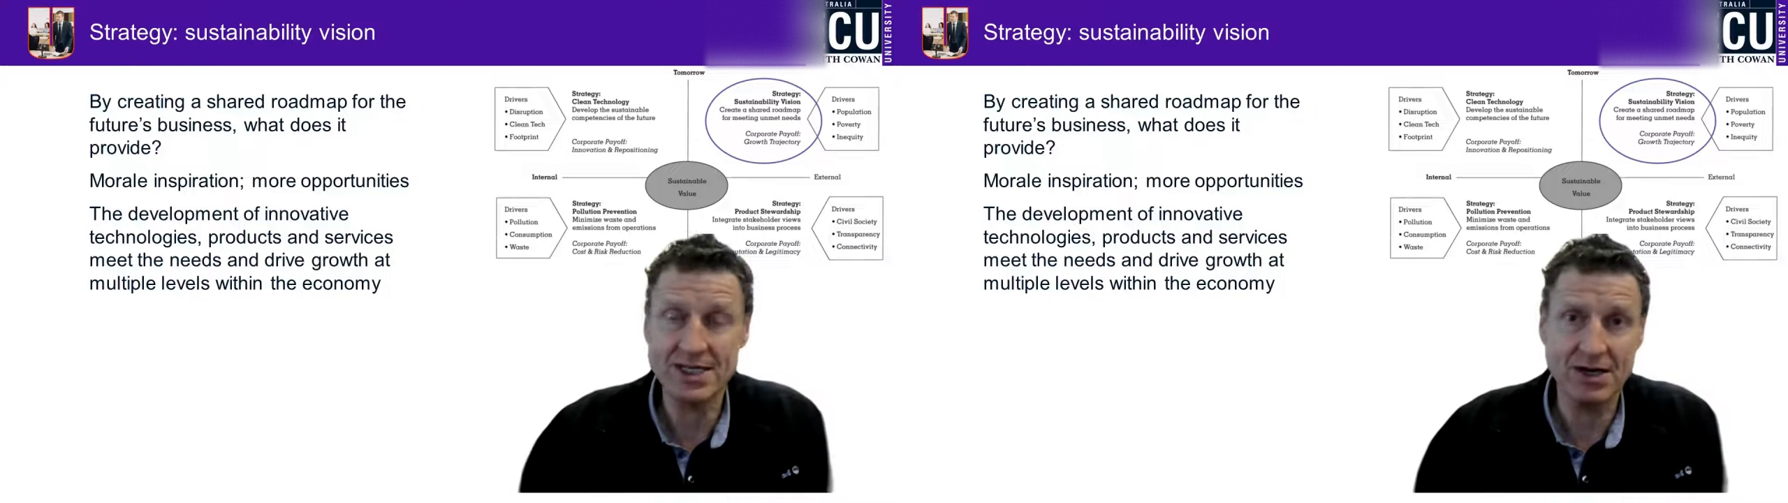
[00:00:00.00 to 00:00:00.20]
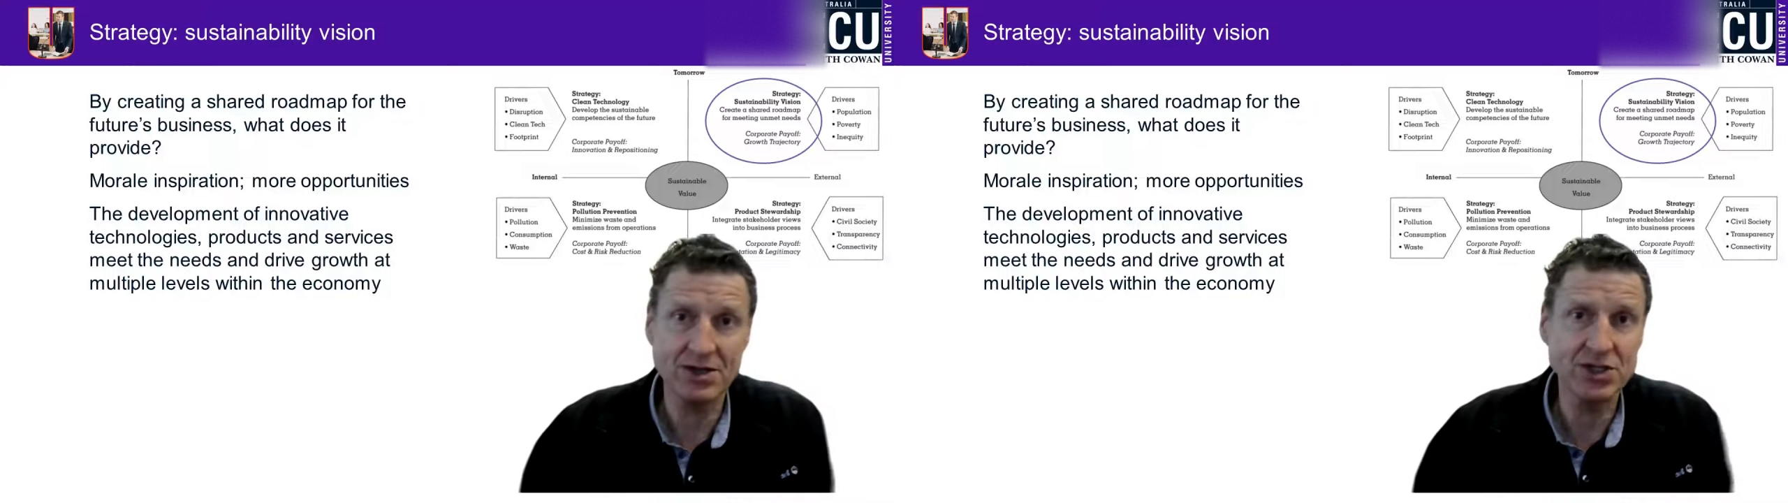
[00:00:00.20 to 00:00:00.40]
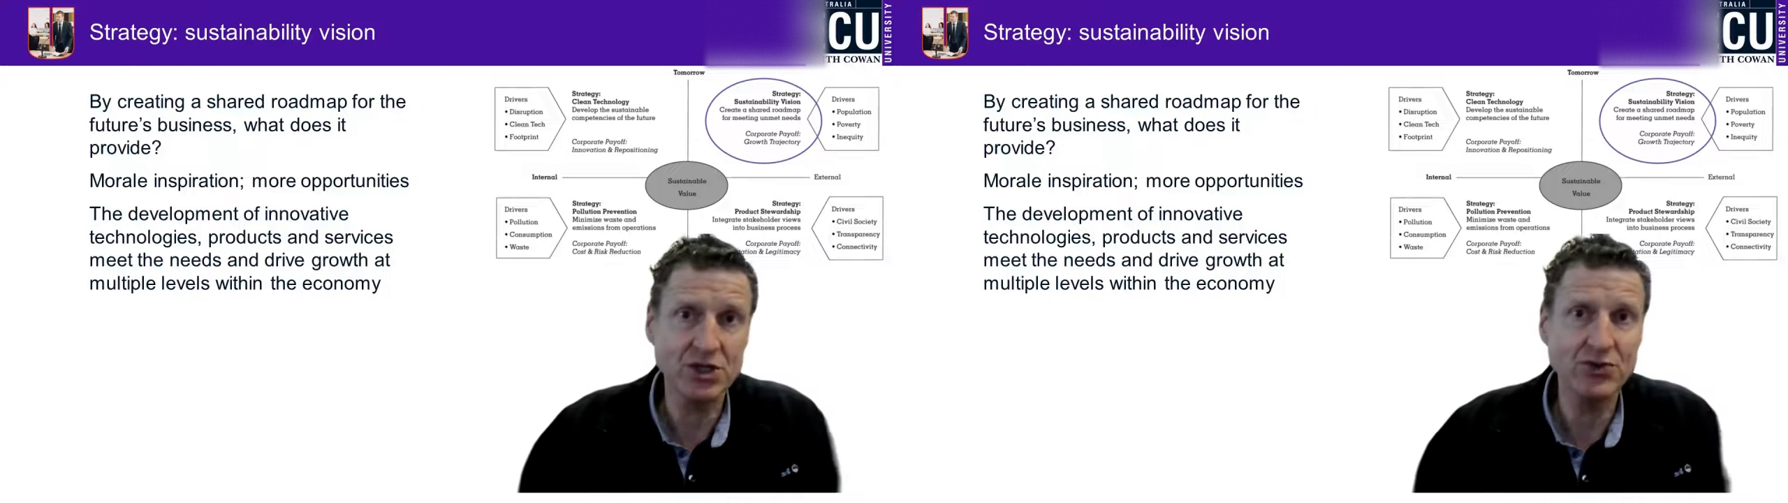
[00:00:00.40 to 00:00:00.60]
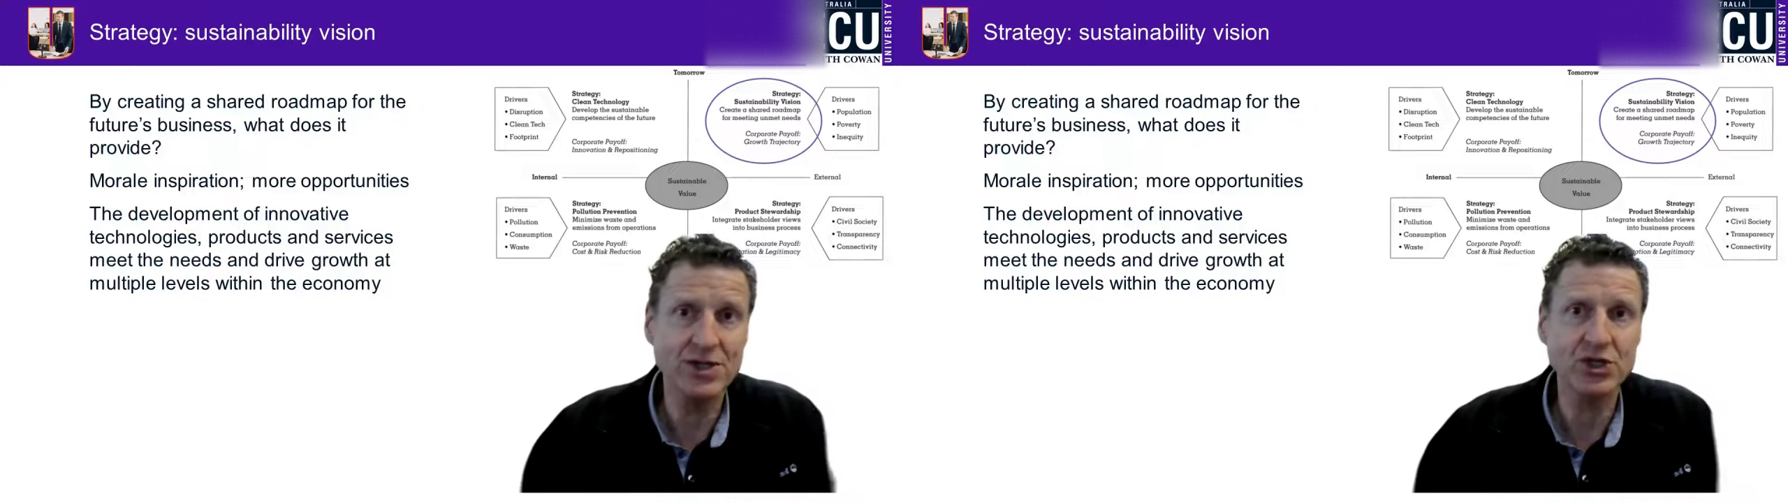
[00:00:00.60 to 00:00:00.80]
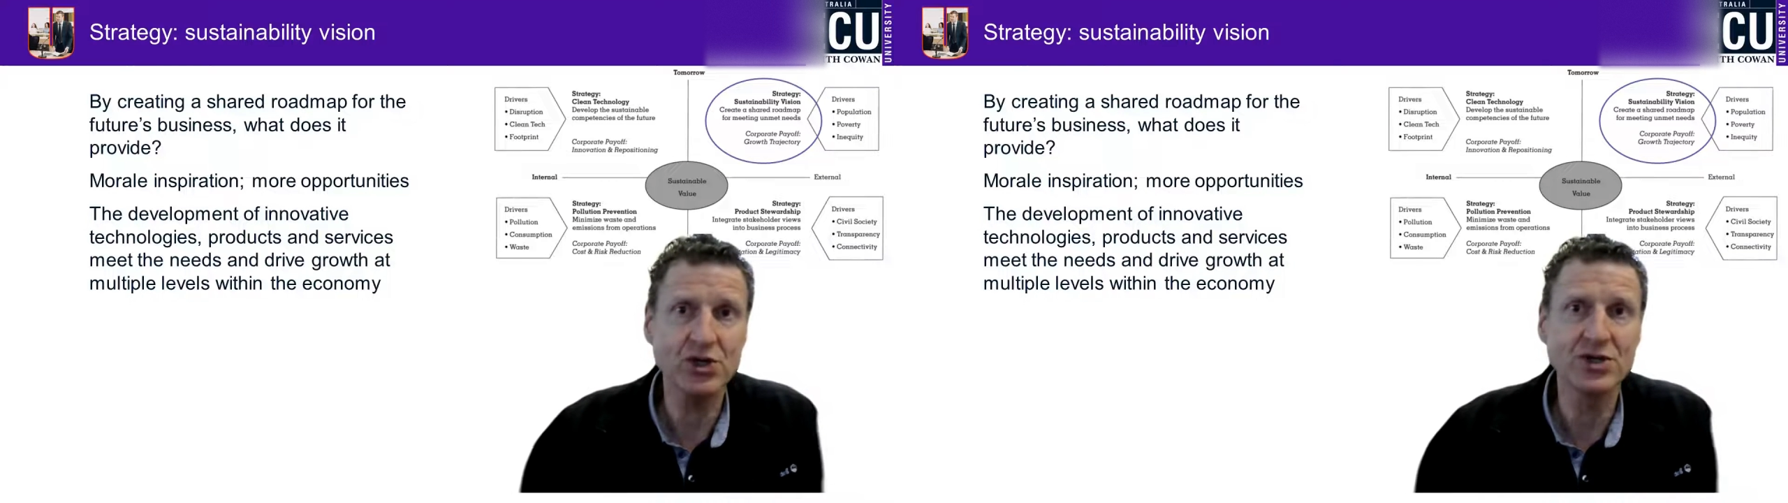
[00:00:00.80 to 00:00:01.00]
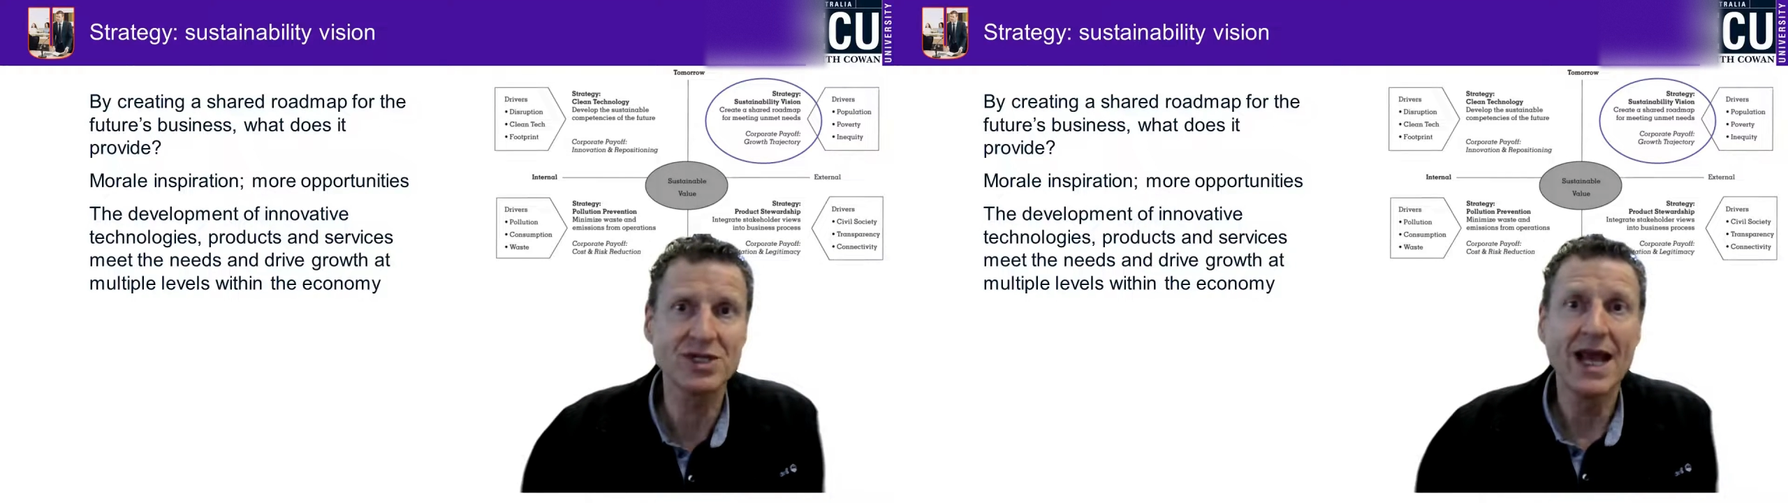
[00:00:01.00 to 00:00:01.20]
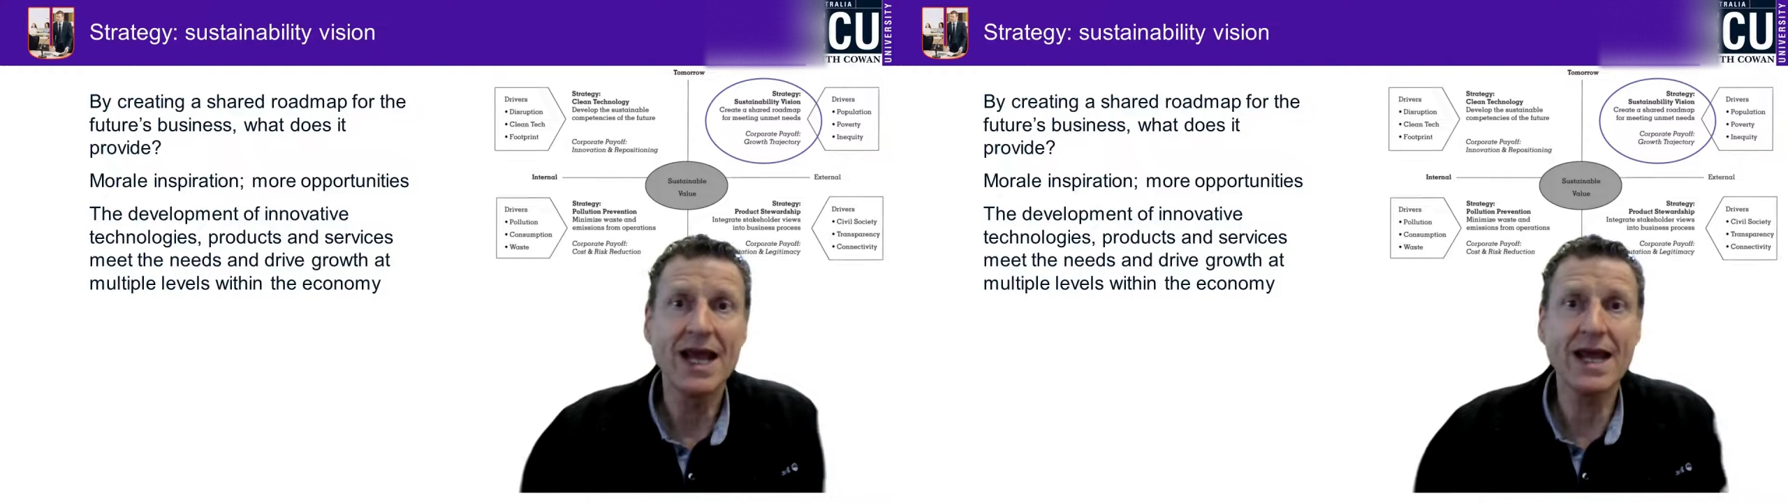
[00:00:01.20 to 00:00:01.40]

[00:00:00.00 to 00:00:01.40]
those two issues